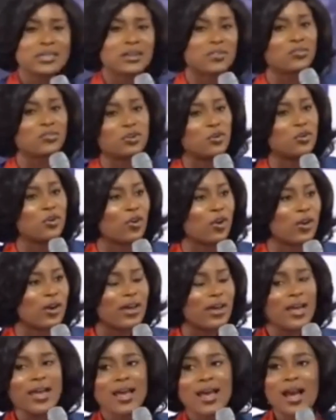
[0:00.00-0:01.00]
3 o'clock,
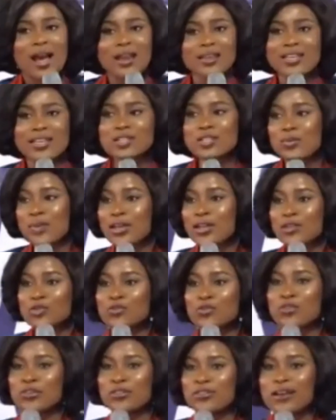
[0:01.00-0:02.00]
I'll get to work at
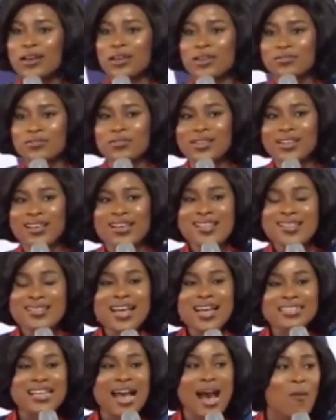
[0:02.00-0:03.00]
2:45.
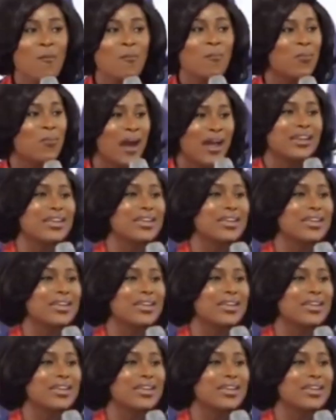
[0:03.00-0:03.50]
That's how badly